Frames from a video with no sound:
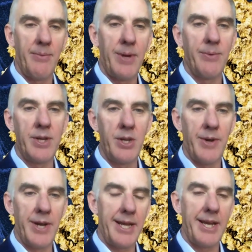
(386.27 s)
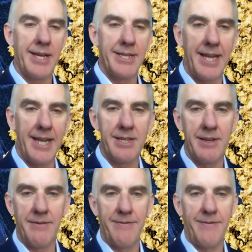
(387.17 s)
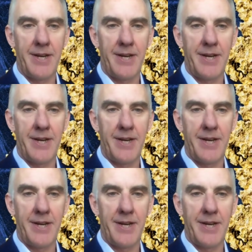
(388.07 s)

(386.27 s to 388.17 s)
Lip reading: we do an extensive